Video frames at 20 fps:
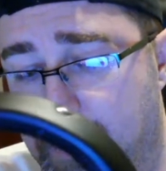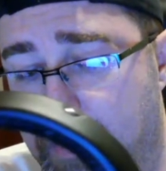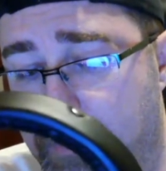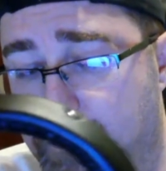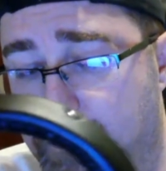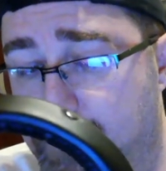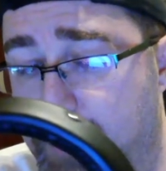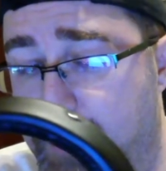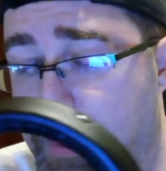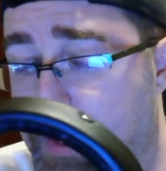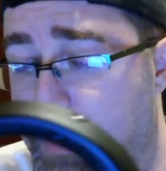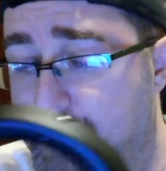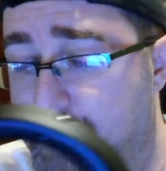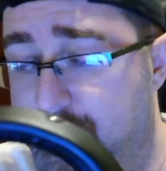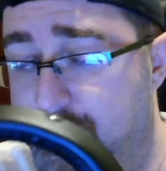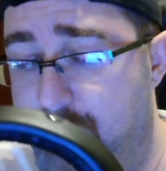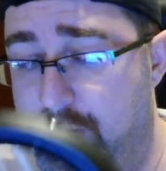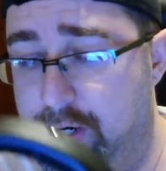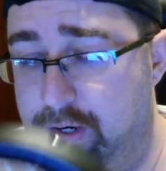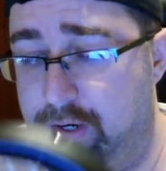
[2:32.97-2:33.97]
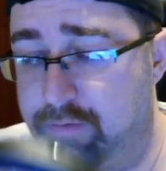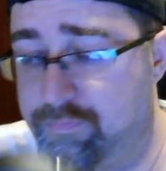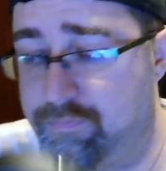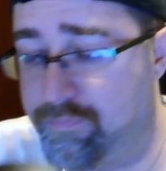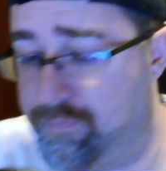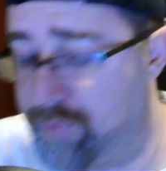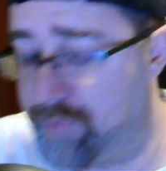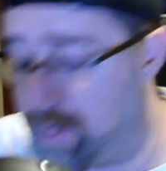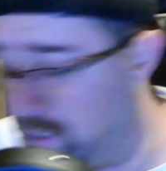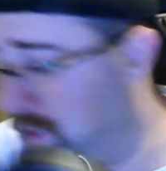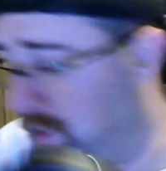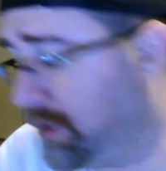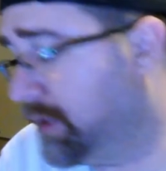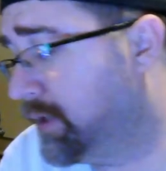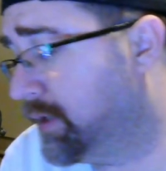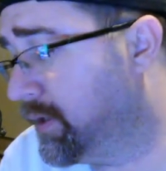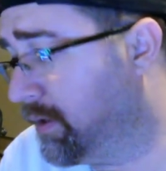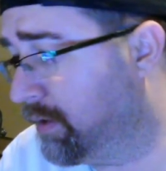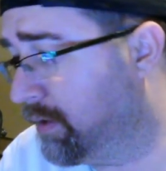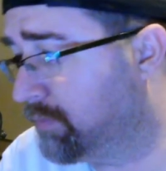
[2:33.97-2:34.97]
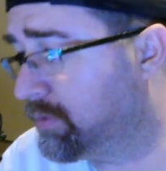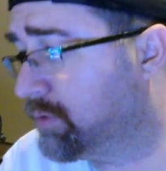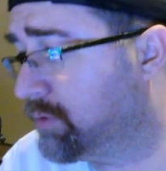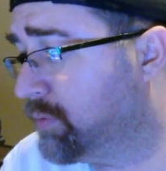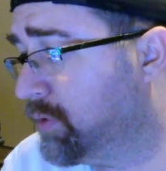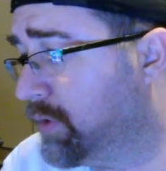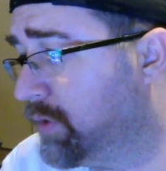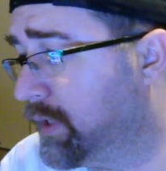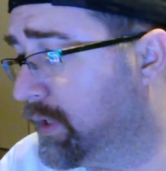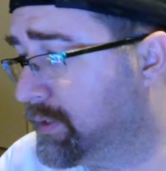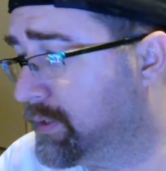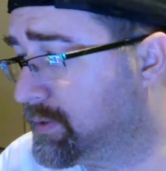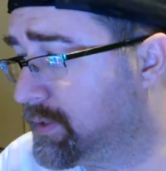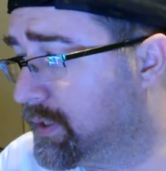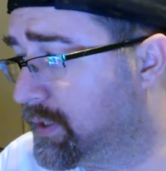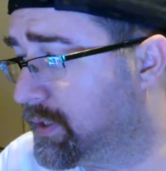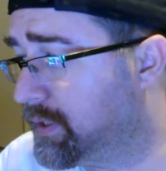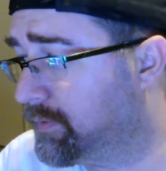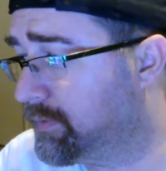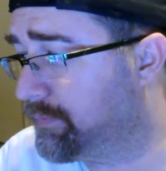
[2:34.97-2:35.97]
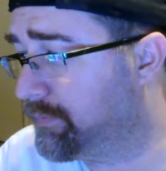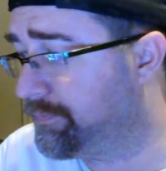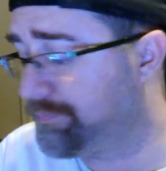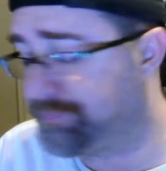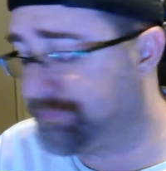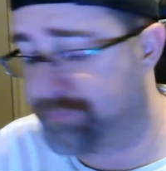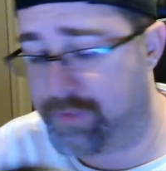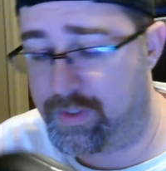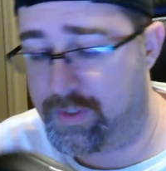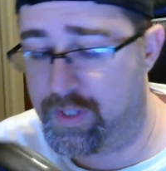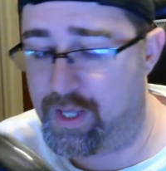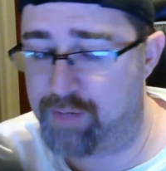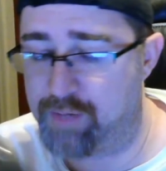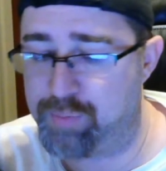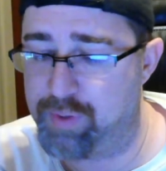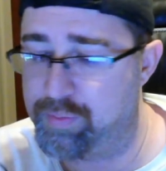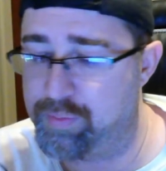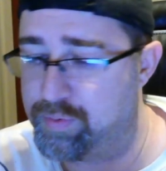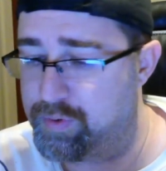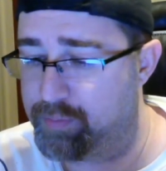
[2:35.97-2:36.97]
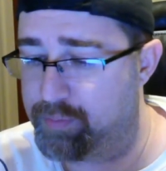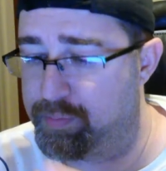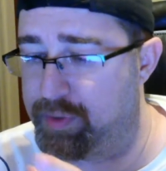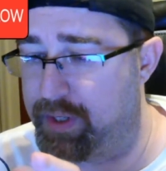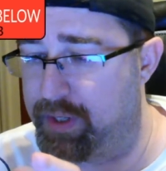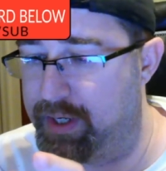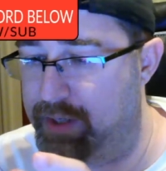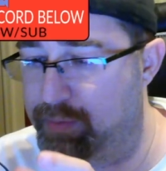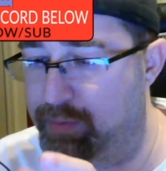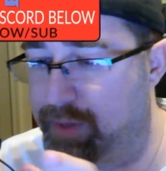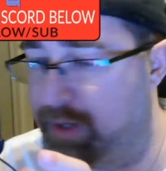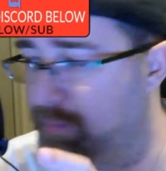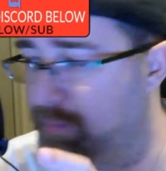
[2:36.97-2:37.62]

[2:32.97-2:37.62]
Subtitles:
very, very, very comfortable headset. A lot of people complain about